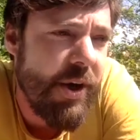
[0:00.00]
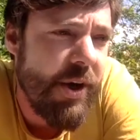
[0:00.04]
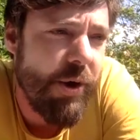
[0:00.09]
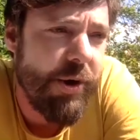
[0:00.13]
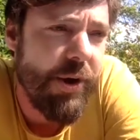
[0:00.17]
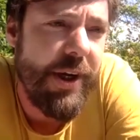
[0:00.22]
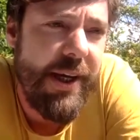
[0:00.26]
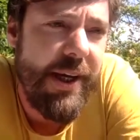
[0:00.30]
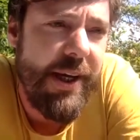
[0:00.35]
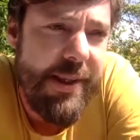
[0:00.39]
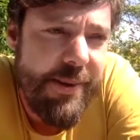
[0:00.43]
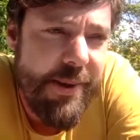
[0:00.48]
an
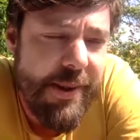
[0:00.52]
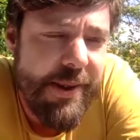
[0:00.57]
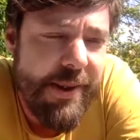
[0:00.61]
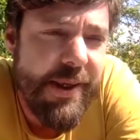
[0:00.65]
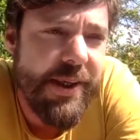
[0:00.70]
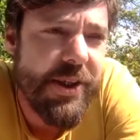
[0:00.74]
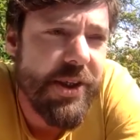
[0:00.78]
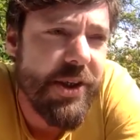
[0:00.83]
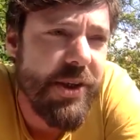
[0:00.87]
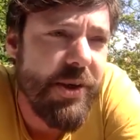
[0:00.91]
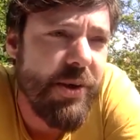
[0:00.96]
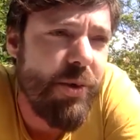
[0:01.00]

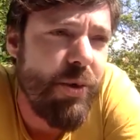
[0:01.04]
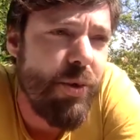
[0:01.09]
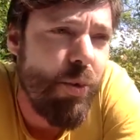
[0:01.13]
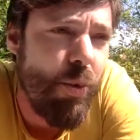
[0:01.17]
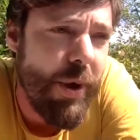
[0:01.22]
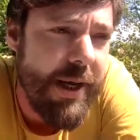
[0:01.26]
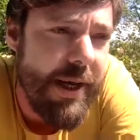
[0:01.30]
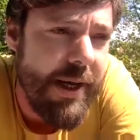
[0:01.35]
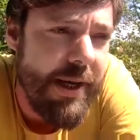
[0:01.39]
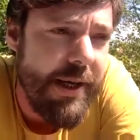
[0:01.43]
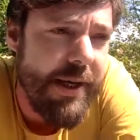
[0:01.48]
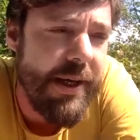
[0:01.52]
international
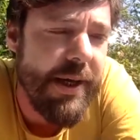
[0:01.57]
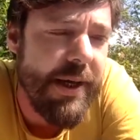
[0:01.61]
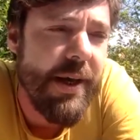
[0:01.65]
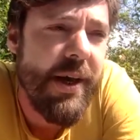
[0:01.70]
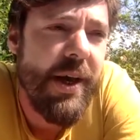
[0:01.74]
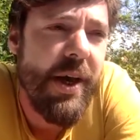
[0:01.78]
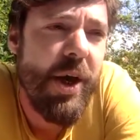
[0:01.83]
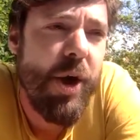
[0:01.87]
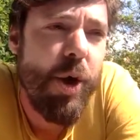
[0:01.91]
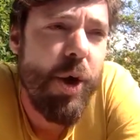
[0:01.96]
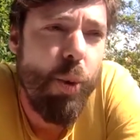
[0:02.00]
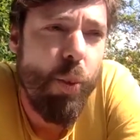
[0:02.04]
way
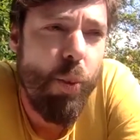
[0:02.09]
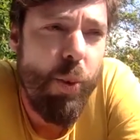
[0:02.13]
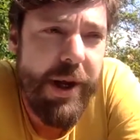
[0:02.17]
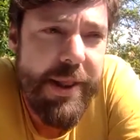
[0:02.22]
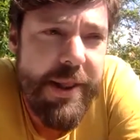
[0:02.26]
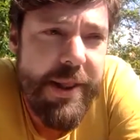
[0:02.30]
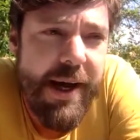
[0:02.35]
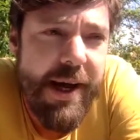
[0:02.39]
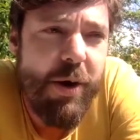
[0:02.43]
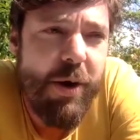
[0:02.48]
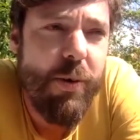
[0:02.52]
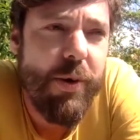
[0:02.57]

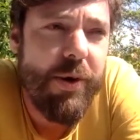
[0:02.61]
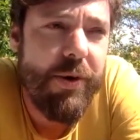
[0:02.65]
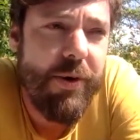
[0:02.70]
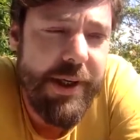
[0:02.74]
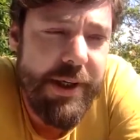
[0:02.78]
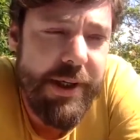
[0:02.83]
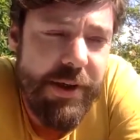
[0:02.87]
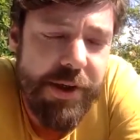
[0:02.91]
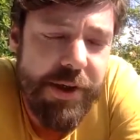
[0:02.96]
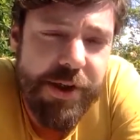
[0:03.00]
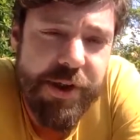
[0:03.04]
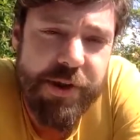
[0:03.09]
with our
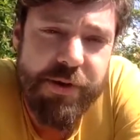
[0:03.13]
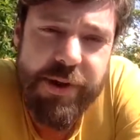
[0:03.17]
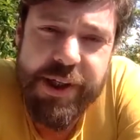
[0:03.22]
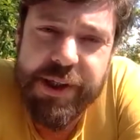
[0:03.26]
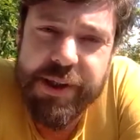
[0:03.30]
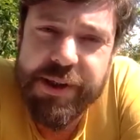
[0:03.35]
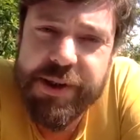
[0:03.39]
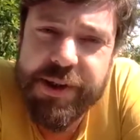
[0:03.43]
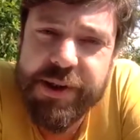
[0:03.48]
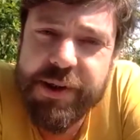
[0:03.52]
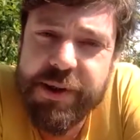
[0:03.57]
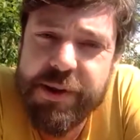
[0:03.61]

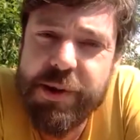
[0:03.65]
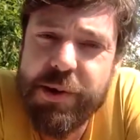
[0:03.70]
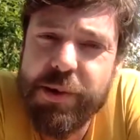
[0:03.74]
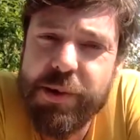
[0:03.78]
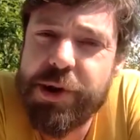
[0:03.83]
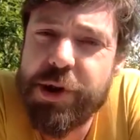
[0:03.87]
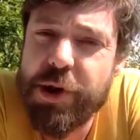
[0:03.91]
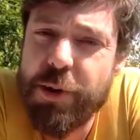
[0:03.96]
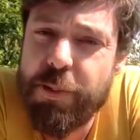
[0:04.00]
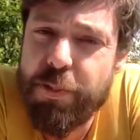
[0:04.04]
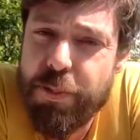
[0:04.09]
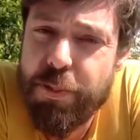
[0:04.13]
industries to
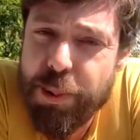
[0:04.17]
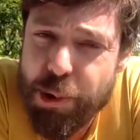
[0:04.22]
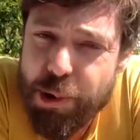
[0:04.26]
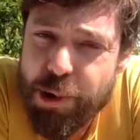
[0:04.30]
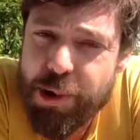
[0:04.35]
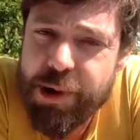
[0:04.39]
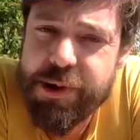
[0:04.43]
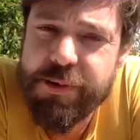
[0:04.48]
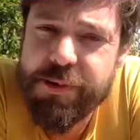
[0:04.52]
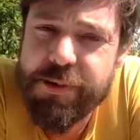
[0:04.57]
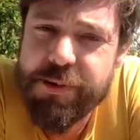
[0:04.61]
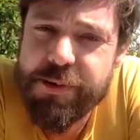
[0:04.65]

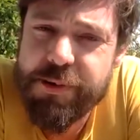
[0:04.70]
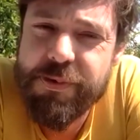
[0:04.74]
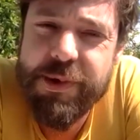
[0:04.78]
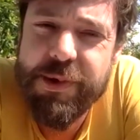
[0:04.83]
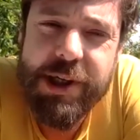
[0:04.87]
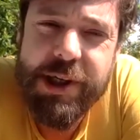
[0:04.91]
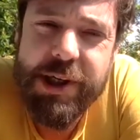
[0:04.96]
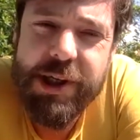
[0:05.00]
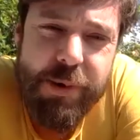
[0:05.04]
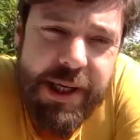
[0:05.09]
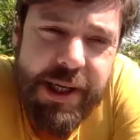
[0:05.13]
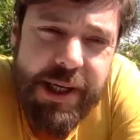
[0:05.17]
support
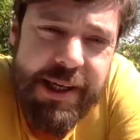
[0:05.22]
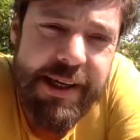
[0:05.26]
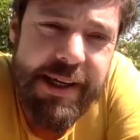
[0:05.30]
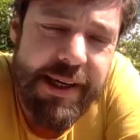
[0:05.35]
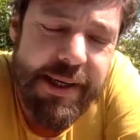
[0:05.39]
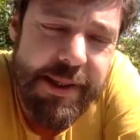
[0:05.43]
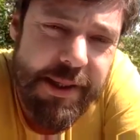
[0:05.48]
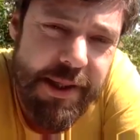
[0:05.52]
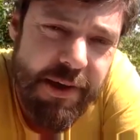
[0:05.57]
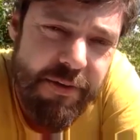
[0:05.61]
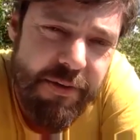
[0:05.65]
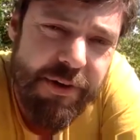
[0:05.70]
regreening
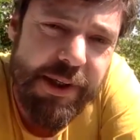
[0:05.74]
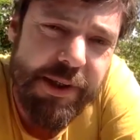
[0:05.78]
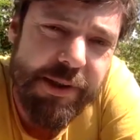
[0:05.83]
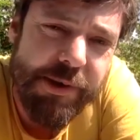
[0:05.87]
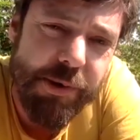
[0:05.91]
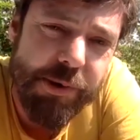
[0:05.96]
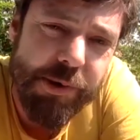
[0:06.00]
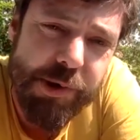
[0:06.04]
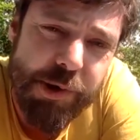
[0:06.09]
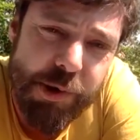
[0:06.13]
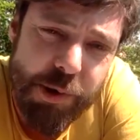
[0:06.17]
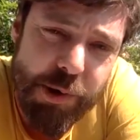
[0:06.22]
activities on
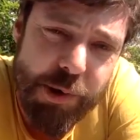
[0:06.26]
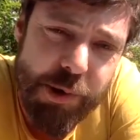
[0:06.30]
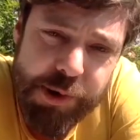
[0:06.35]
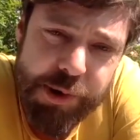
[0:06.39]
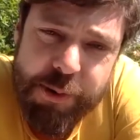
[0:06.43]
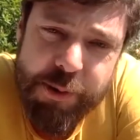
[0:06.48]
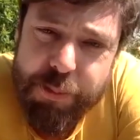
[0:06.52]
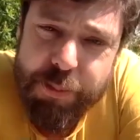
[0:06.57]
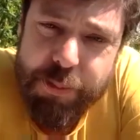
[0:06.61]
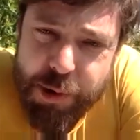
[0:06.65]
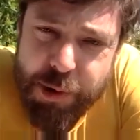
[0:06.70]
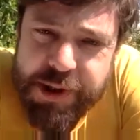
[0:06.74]
certain
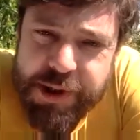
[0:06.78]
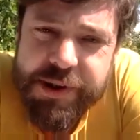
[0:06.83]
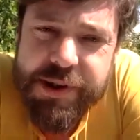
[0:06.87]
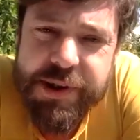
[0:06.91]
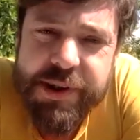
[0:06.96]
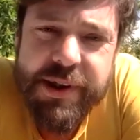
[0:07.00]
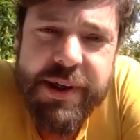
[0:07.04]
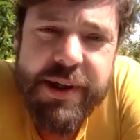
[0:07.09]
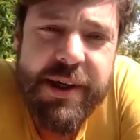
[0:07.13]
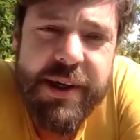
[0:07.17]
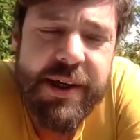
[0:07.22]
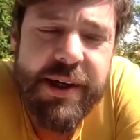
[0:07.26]
points,
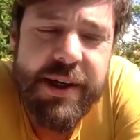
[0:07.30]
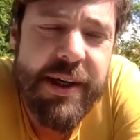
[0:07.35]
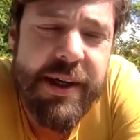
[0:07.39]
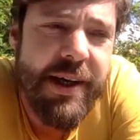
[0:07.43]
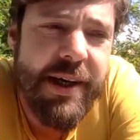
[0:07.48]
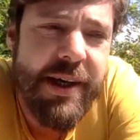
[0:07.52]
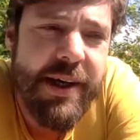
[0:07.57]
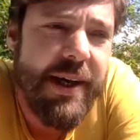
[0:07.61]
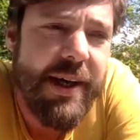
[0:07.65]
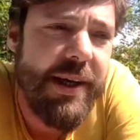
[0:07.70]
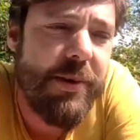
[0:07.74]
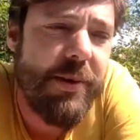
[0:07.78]

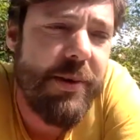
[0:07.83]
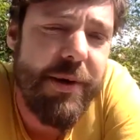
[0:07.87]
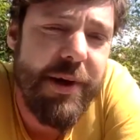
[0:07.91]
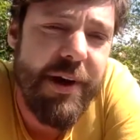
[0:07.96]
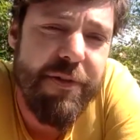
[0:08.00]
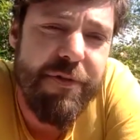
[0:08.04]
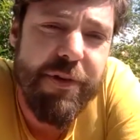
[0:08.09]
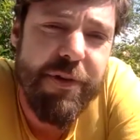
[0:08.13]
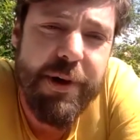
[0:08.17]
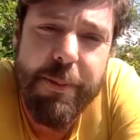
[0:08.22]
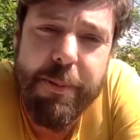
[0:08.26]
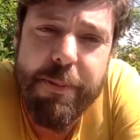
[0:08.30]
it could have
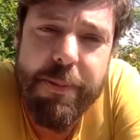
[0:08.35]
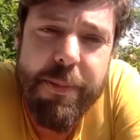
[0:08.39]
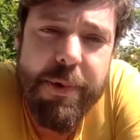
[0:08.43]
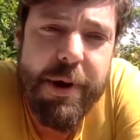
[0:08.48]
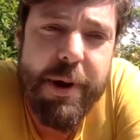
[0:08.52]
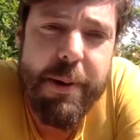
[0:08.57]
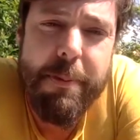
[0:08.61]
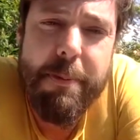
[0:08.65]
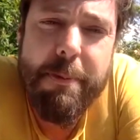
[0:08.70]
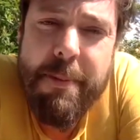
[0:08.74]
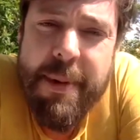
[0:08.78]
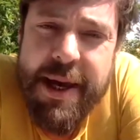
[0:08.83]
a
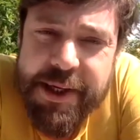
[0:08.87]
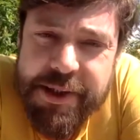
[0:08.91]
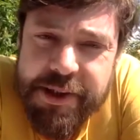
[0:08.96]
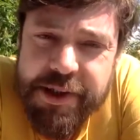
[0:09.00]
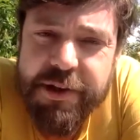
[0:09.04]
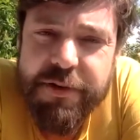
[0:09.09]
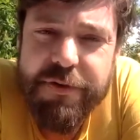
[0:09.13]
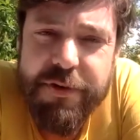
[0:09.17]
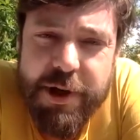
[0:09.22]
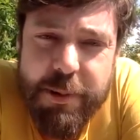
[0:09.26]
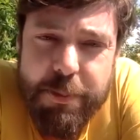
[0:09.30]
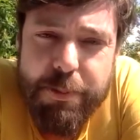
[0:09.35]

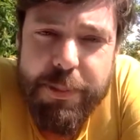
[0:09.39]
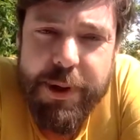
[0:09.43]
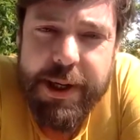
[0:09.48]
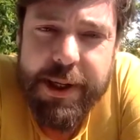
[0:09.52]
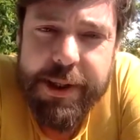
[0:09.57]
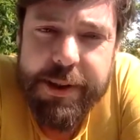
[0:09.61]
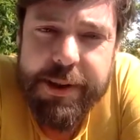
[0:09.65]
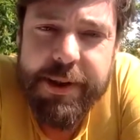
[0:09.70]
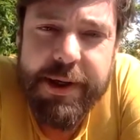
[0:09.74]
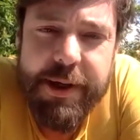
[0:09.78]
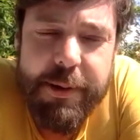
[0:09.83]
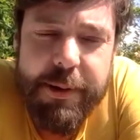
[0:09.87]
massive
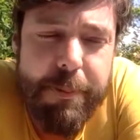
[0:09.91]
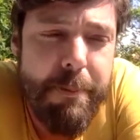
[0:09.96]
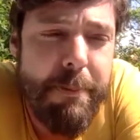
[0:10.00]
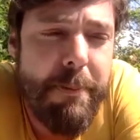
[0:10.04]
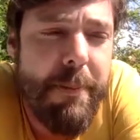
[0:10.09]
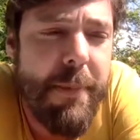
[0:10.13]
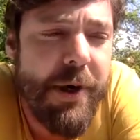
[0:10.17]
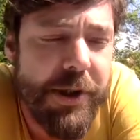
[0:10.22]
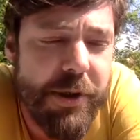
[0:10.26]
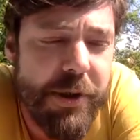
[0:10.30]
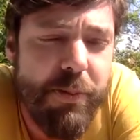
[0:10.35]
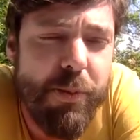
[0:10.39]
impact and a
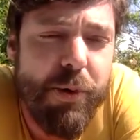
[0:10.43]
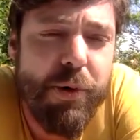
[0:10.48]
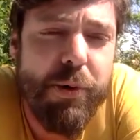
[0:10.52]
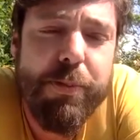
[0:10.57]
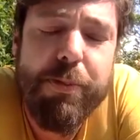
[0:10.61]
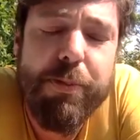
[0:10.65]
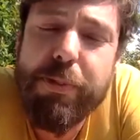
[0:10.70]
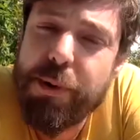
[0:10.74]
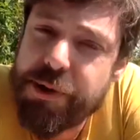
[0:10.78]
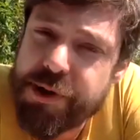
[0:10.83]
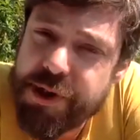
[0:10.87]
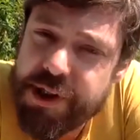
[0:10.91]
much more
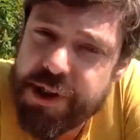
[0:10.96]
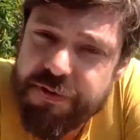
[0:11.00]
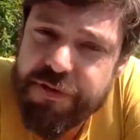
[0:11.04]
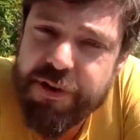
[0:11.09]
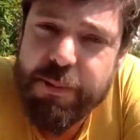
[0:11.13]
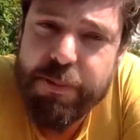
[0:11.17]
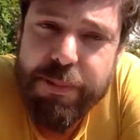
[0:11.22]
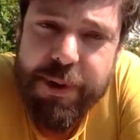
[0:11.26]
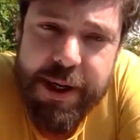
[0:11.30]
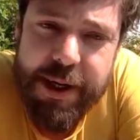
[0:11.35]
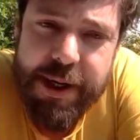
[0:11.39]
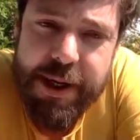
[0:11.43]
positive
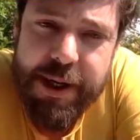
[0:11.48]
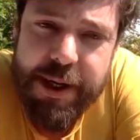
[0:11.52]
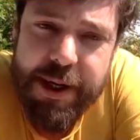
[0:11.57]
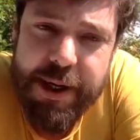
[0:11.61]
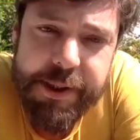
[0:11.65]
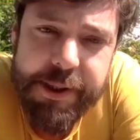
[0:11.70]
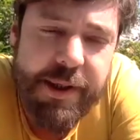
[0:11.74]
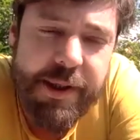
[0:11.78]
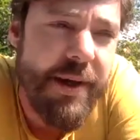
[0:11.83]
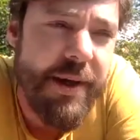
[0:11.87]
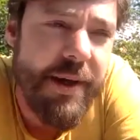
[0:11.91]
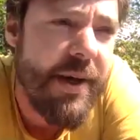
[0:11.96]
impact
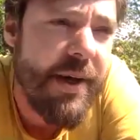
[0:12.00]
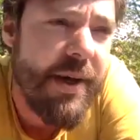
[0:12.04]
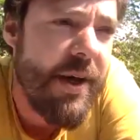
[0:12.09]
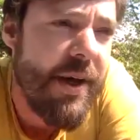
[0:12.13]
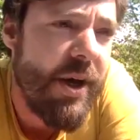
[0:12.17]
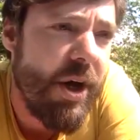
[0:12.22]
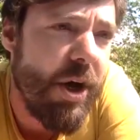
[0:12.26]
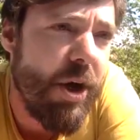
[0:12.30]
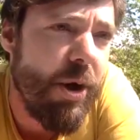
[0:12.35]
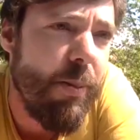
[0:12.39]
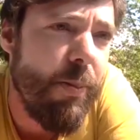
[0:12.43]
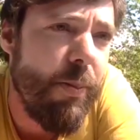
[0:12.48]

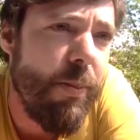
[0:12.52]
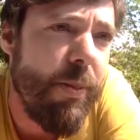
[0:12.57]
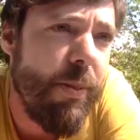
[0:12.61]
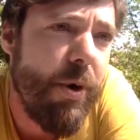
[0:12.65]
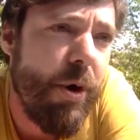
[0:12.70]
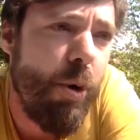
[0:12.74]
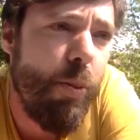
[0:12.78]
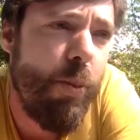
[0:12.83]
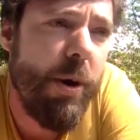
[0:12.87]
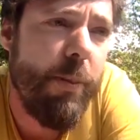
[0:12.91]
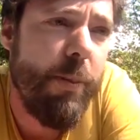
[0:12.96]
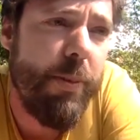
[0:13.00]
on
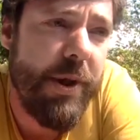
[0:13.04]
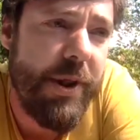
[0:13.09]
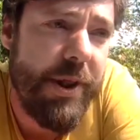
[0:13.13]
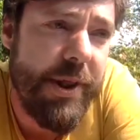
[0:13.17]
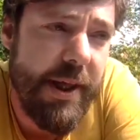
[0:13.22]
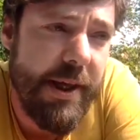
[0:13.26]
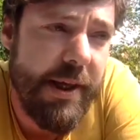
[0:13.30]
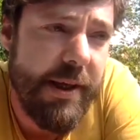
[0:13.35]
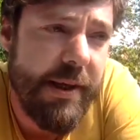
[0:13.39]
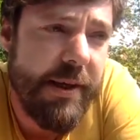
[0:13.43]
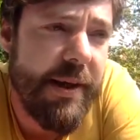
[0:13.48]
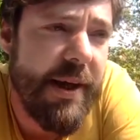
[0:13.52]
what we
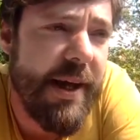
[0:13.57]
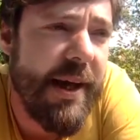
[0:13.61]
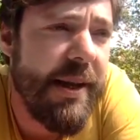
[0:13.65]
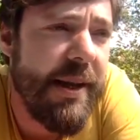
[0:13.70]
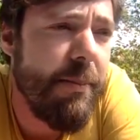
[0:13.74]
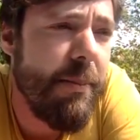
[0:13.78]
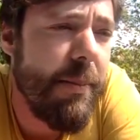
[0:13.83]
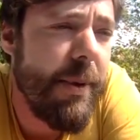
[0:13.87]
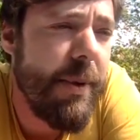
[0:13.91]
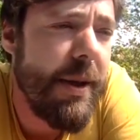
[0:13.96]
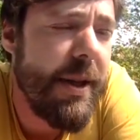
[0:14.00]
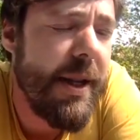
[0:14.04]
think.
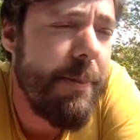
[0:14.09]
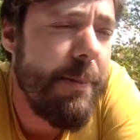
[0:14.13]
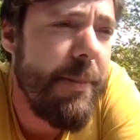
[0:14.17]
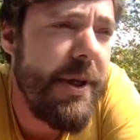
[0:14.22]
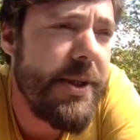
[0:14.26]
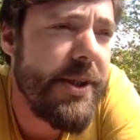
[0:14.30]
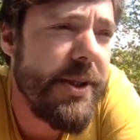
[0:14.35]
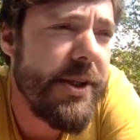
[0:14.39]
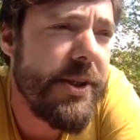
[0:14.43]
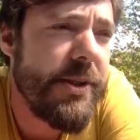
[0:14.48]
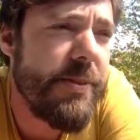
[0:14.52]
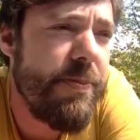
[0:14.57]
And let
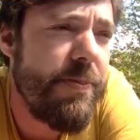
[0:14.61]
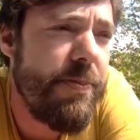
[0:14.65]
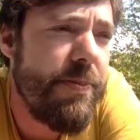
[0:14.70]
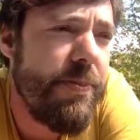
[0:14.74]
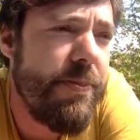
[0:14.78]
me just